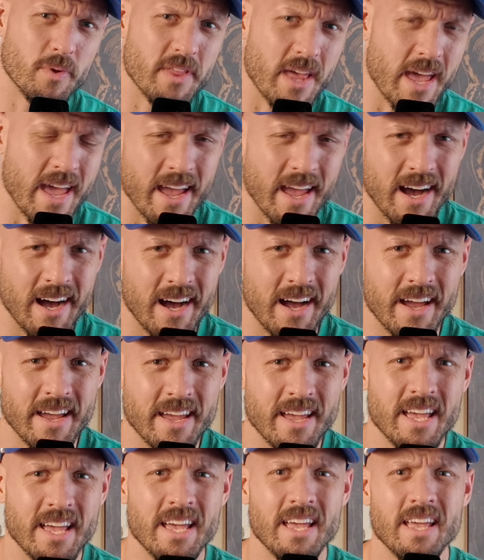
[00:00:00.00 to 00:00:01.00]
with
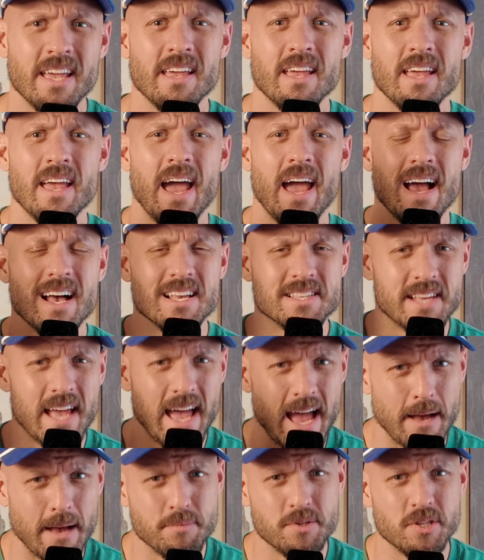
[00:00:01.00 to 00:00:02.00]
AI has
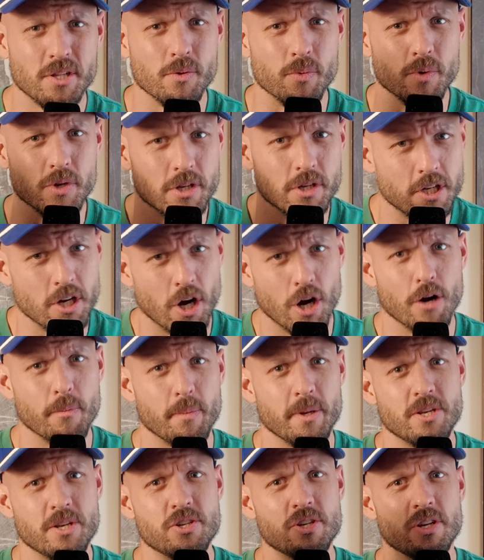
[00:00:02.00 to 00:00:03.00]
absolute
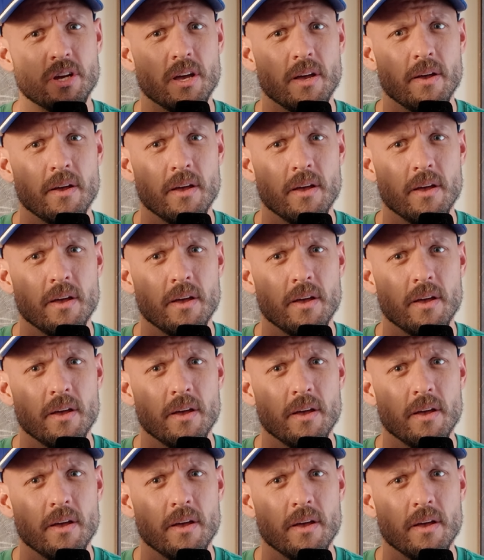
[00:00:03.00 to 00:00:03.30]
garbage